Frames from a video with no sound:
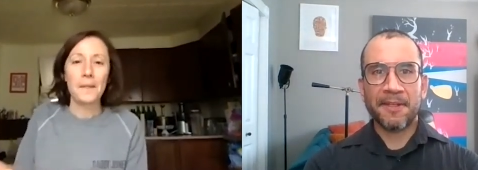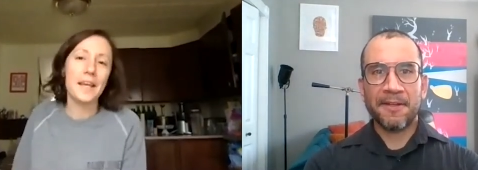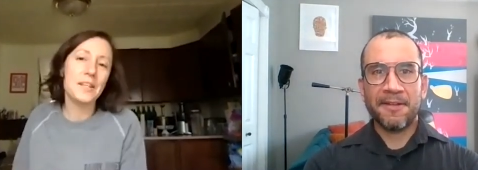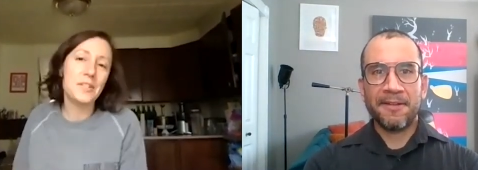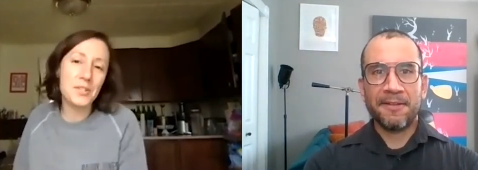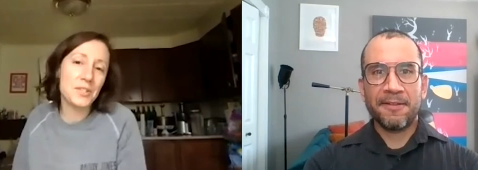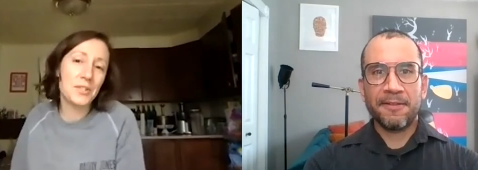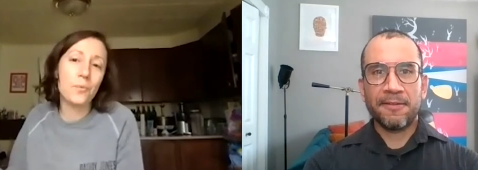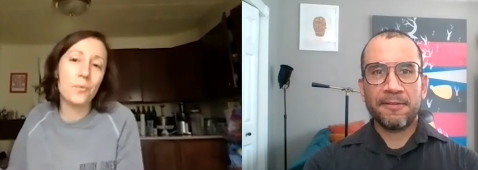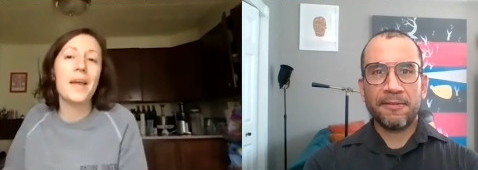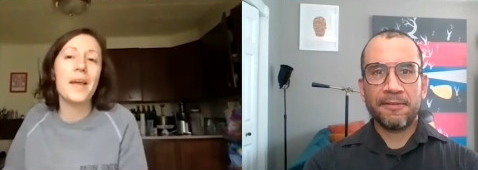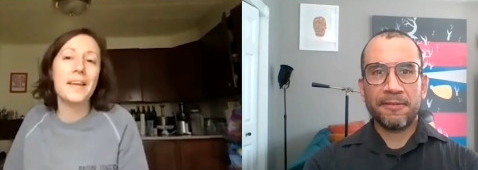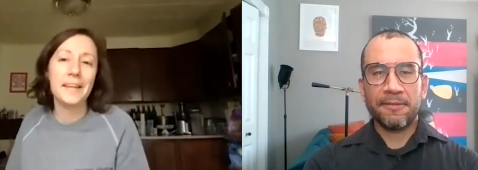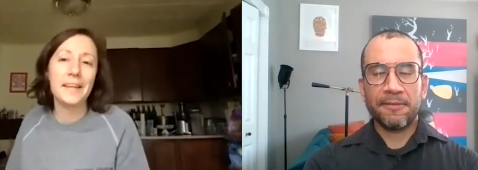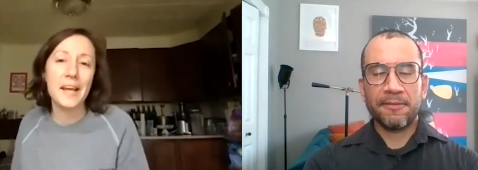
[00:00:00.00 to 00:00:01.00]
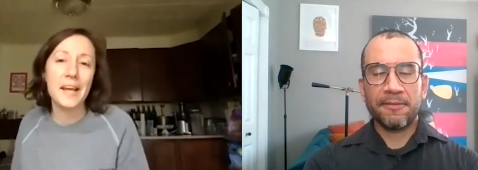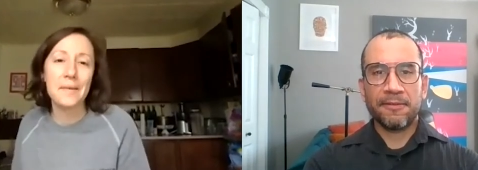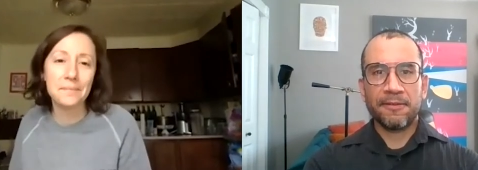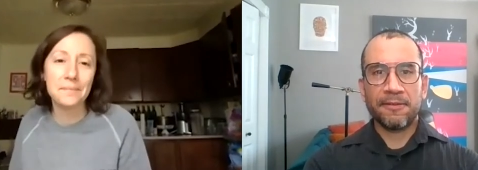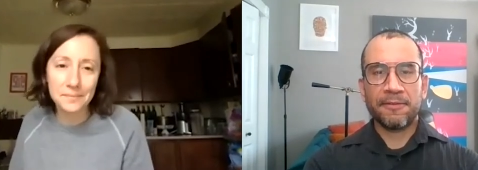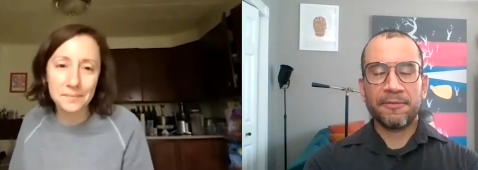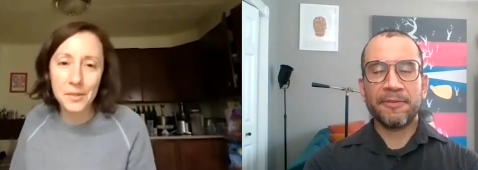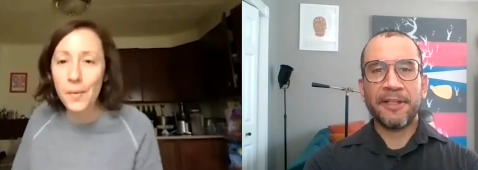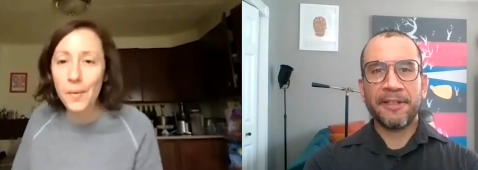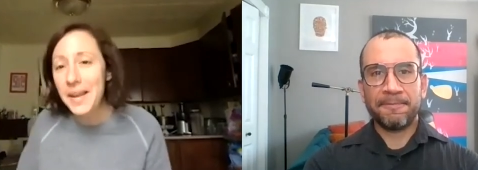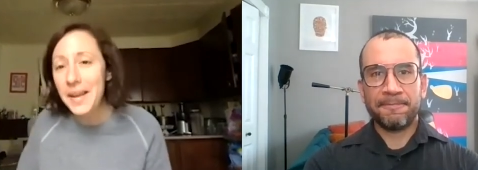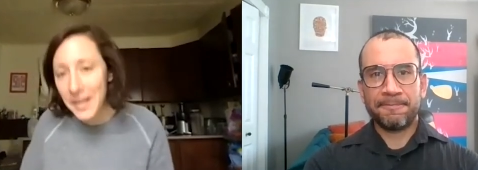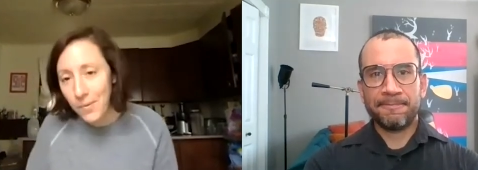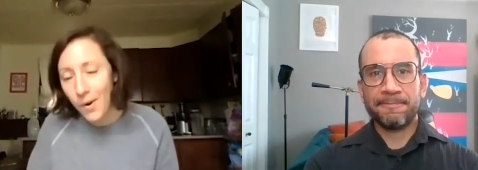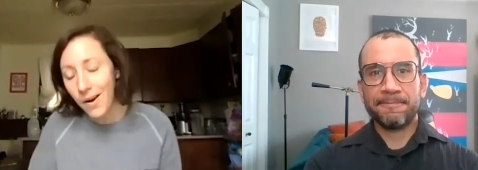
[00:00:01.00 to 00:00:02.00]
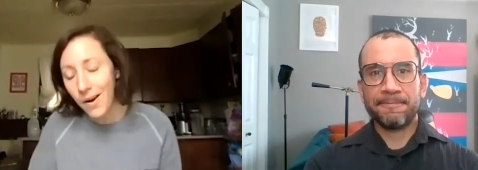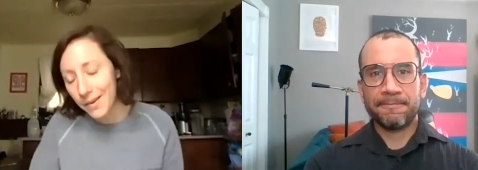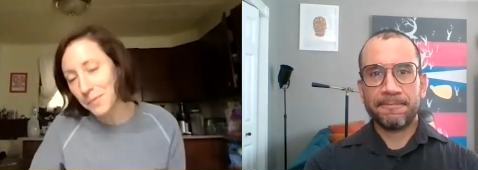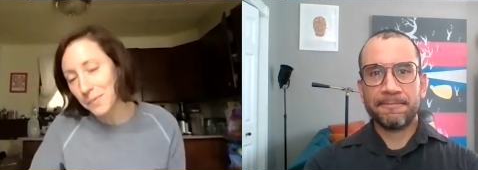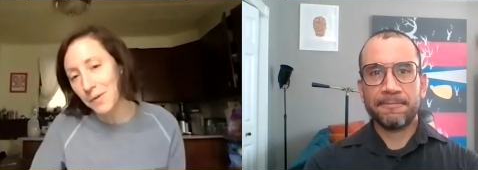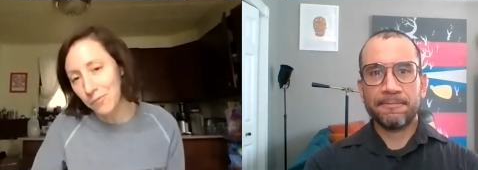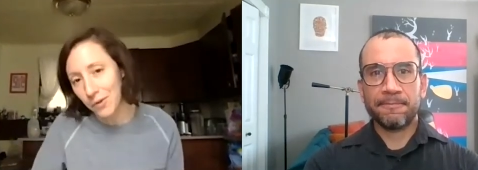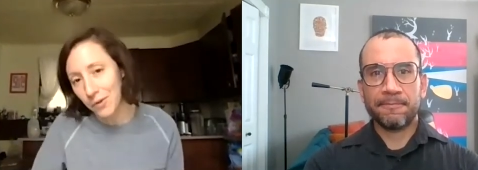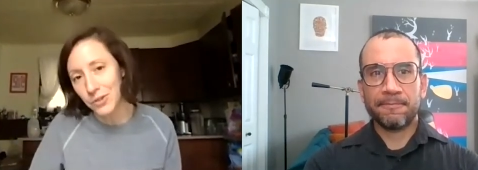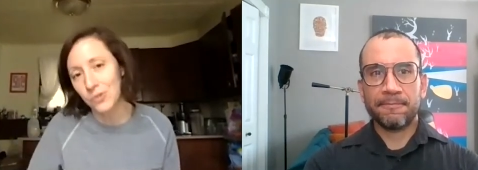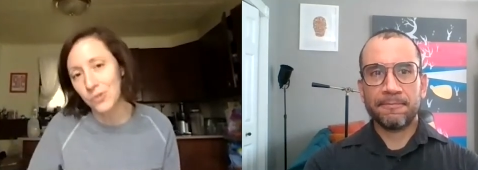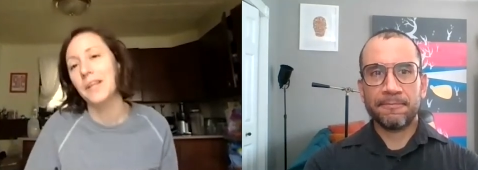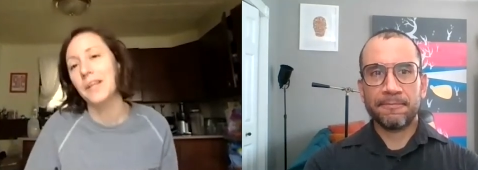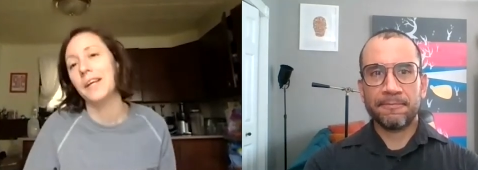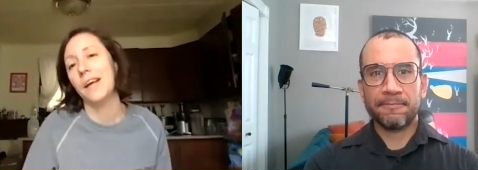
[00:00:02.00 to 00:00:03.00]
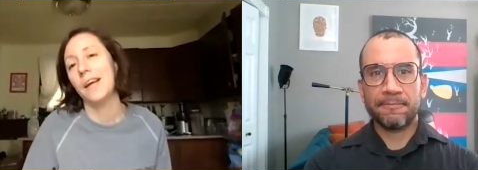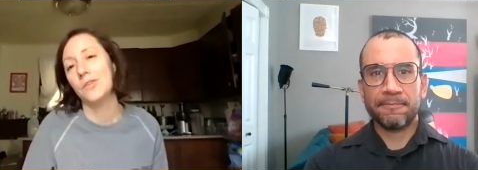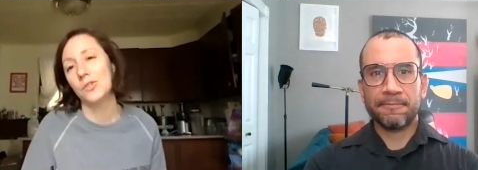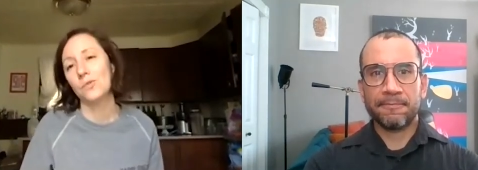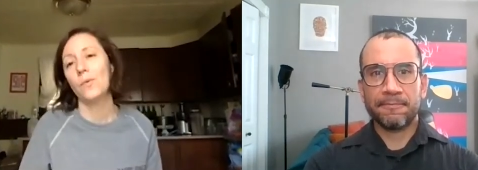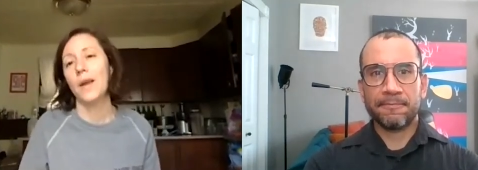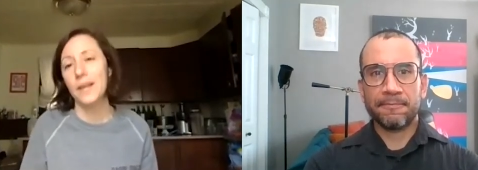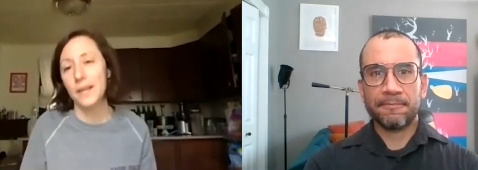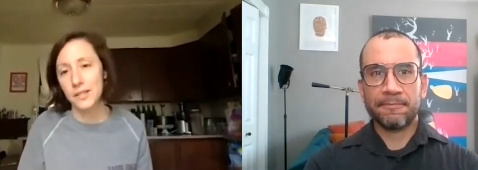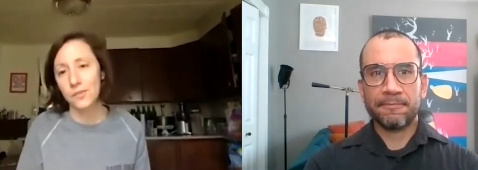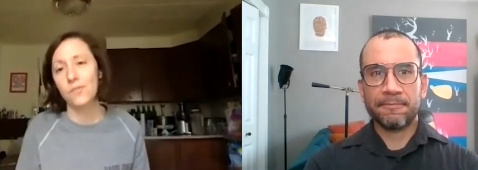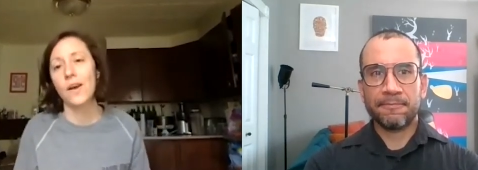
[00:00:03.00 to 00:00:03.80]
Speaker 1: it's just the waiting game. The waiting part has been frustrating and just waiting to